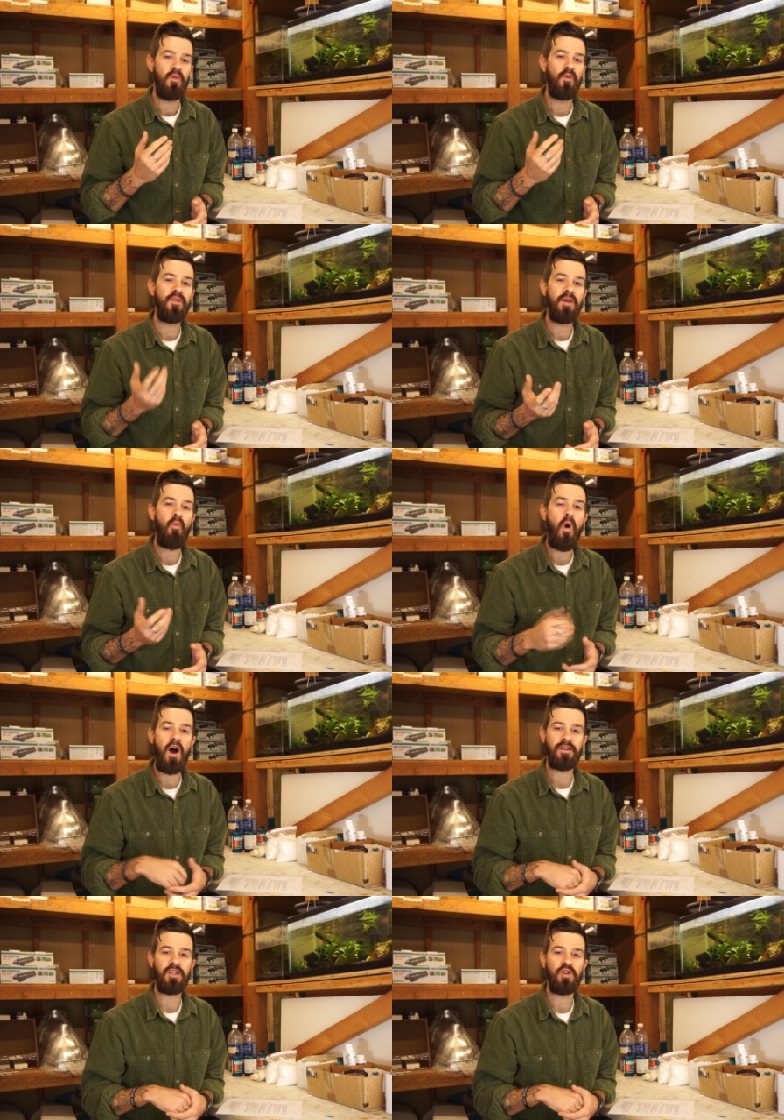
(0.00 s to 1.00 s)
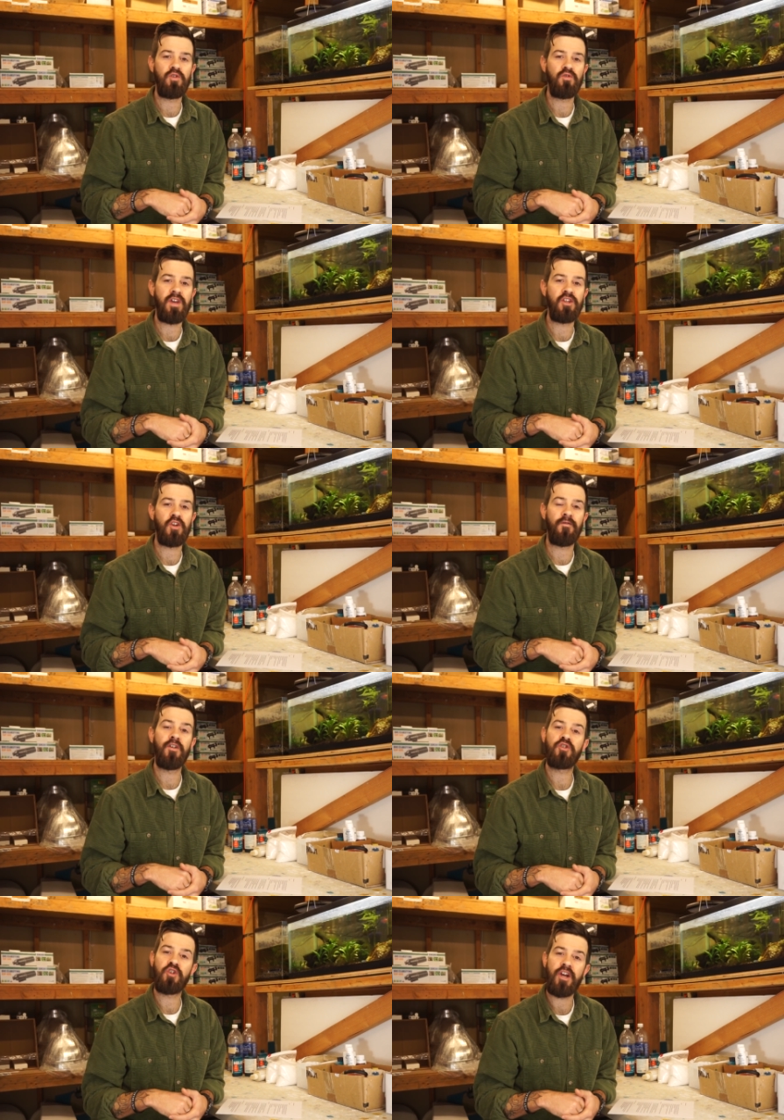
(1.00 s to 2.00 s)
will then want to get your
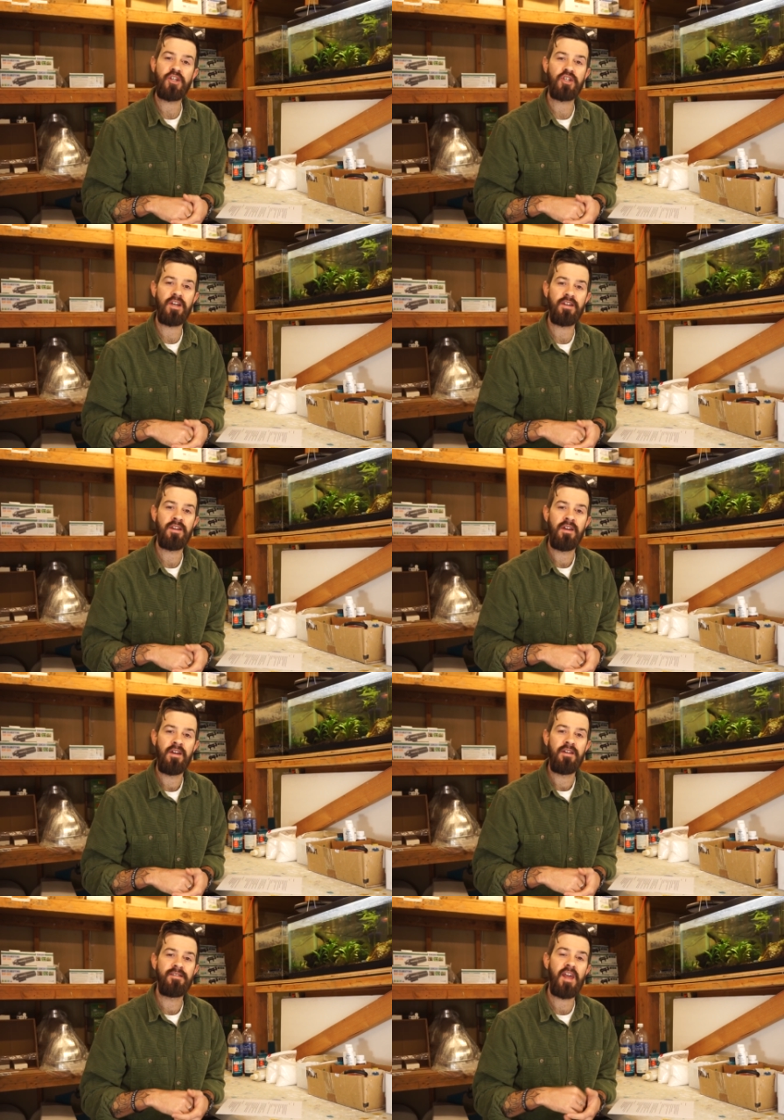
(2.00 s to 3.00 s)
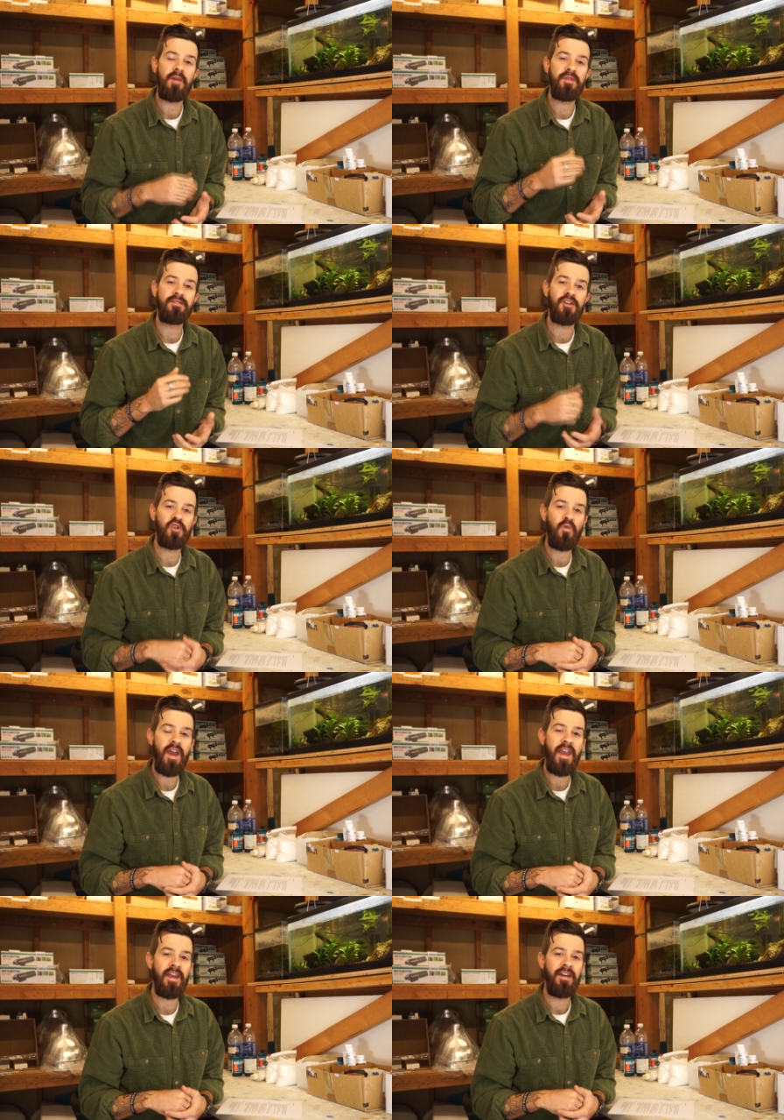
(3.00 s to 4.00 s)
filtration set up in such a
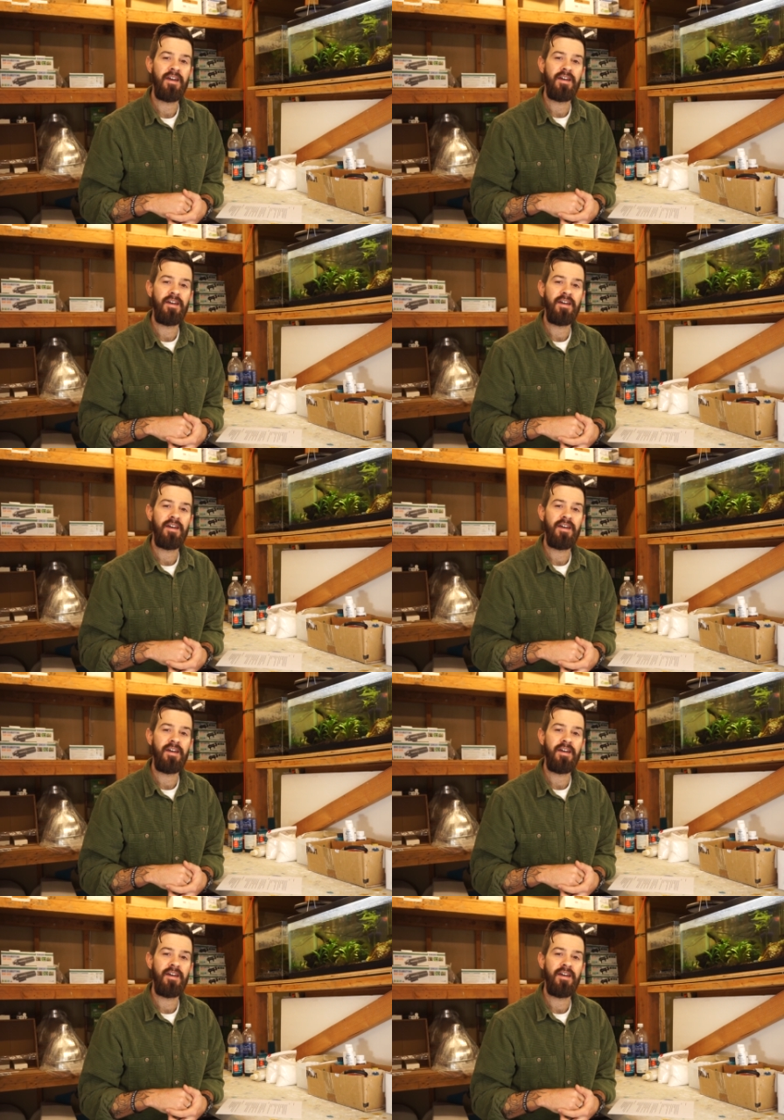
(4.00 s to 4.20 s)
way